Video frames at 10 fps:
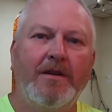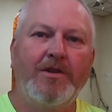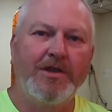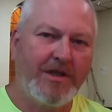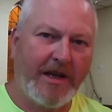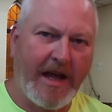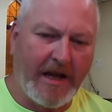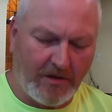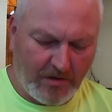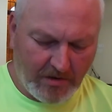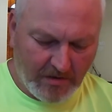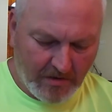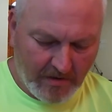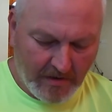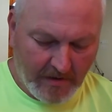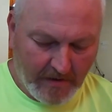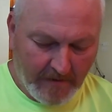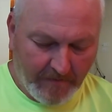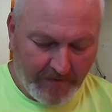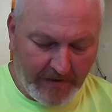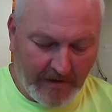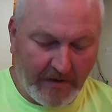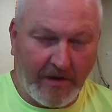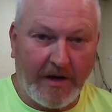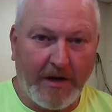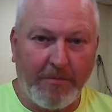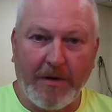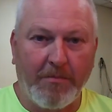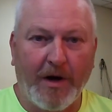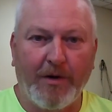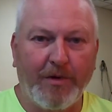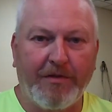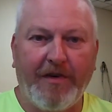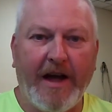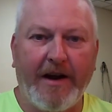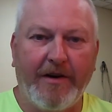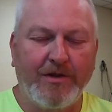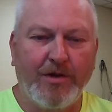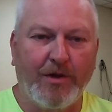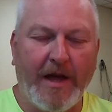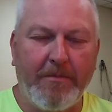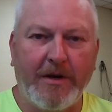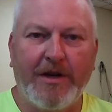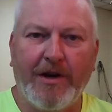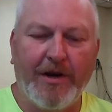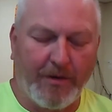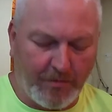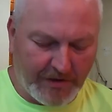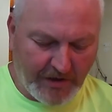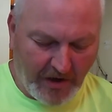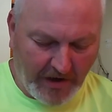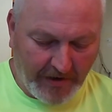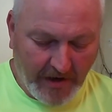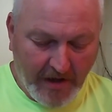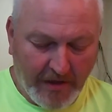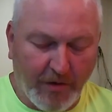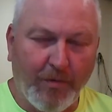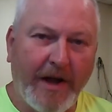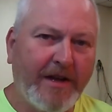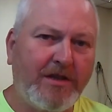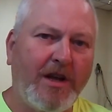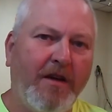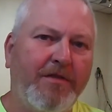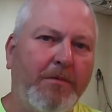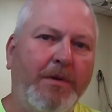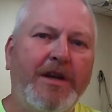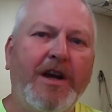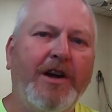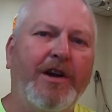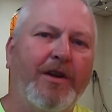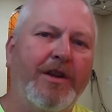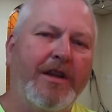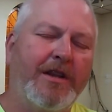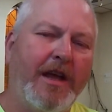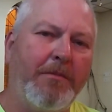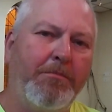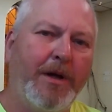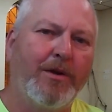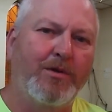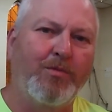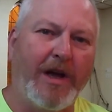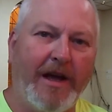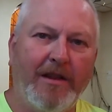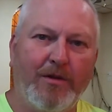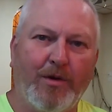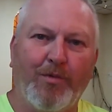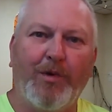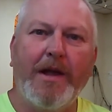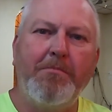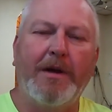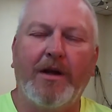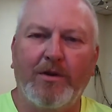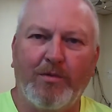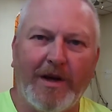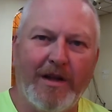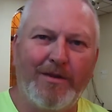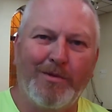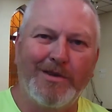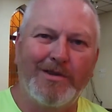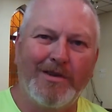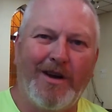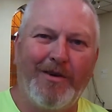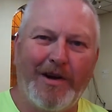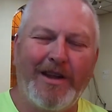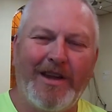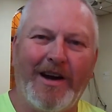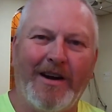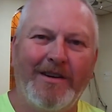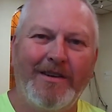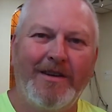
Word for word: just the gates that, that had been burned with fire, and so that material was gone. The rest of the material that they built with or rebuilt with was already there.